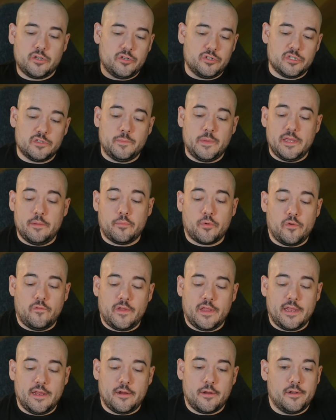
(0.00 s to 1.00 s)
could just be
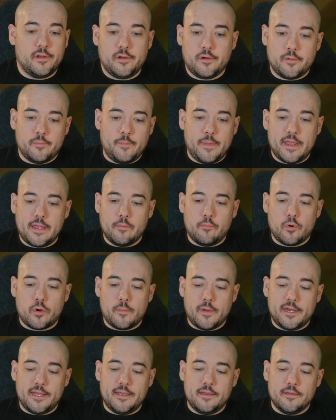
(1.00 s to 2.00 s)
improving here and you're making more
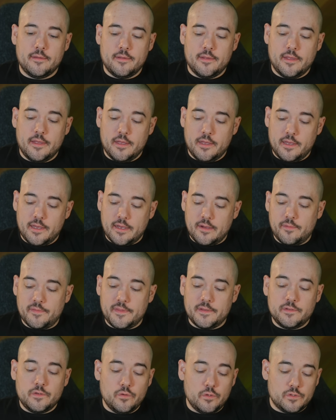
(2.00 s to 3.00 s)
money. Uh, with
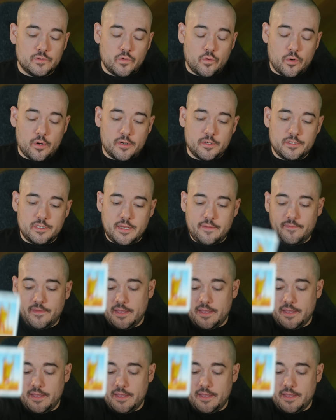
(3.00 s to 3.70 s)
the Two of Swords, you have